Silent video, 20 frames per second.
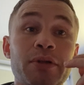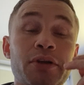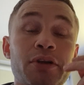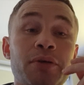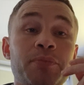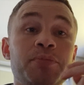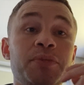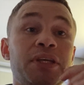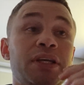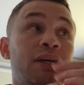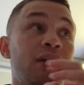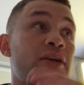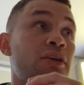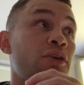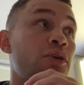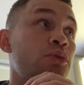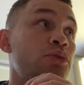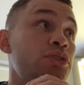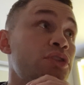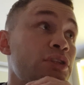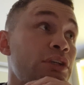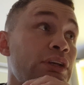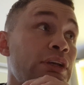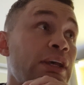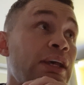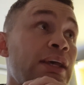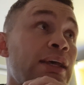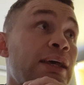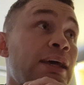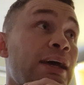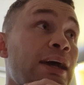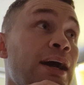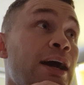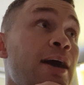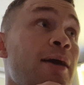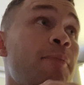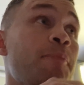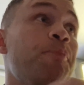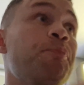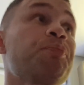it up to get close.
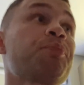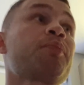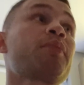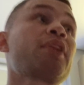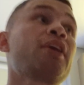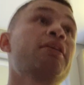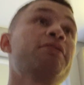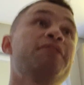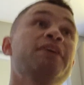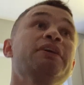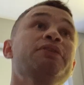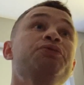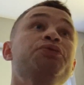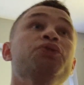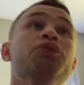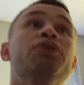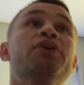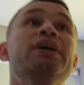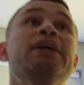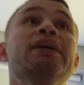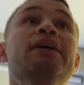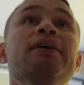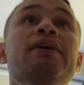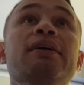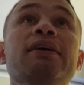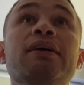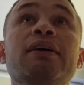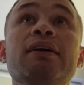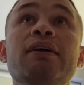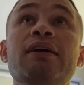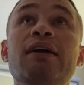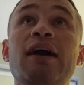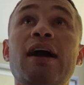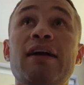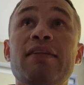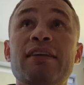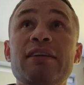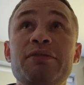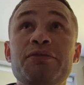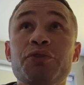Um, I think Fury, I
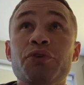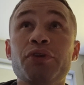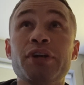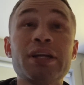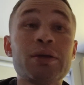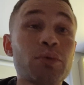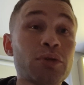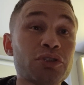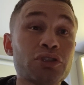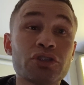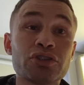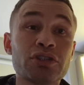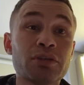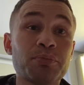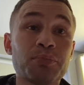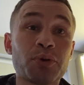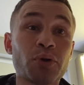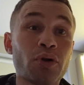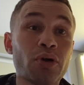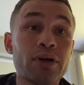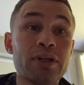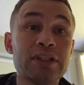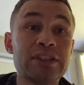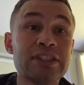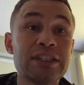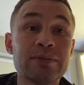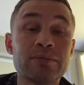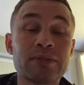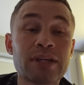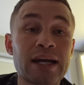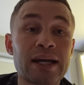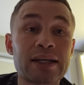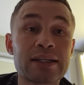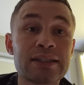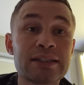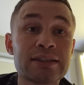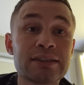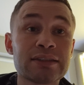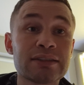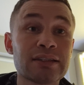think Fury will just employ the same
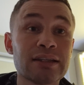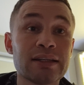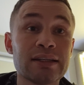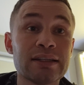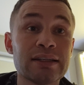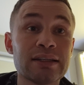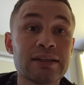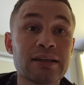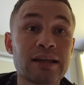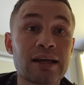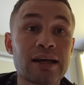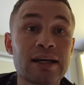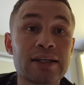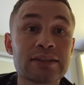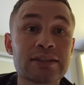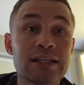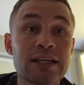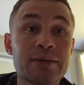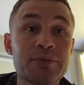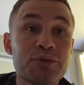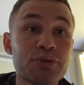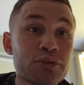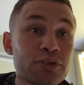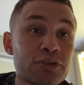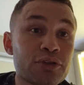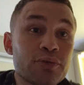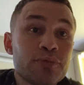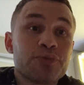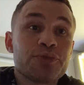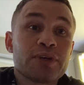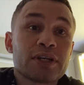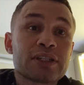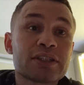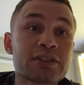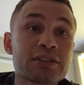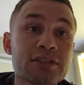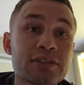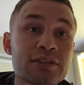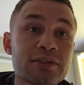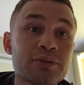tactics that he did the last time. You don't
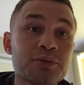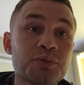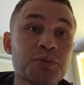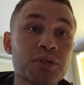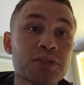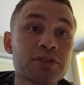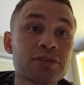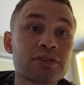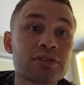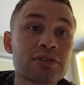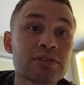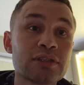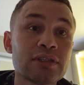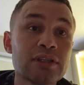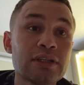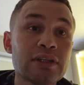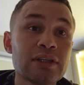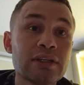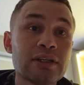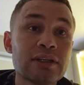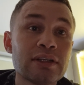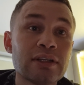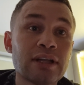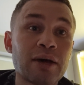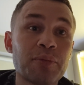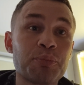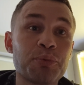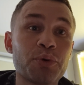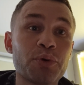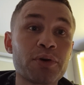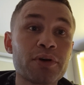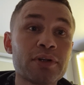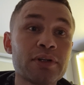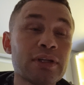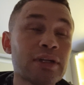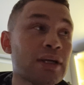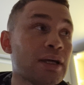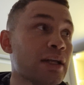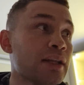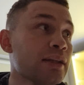fix what's not broken,
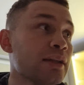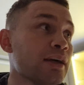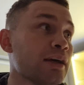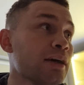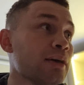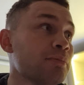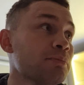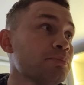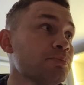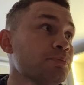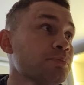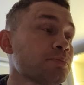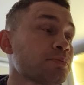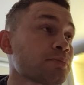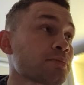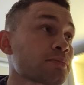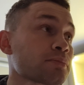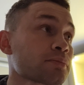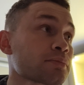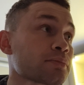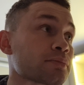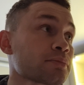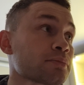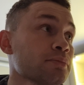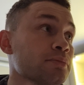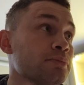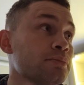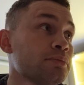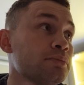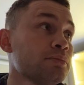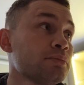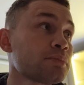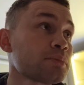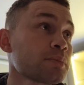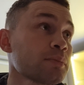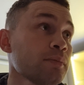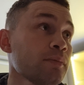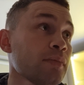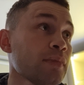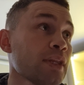and
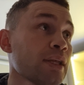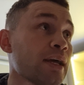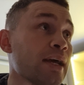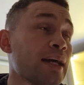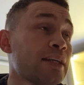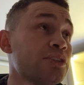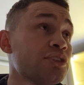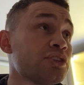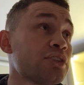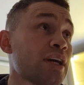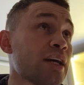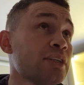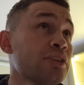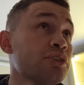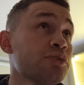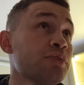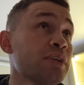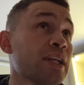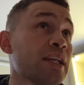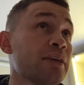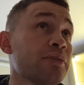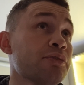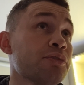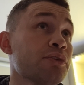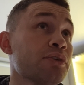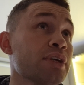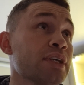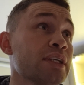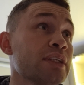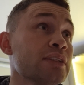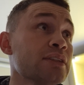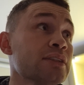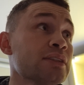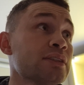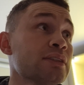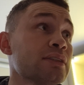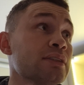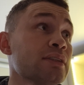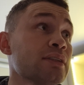I just feel like Fury is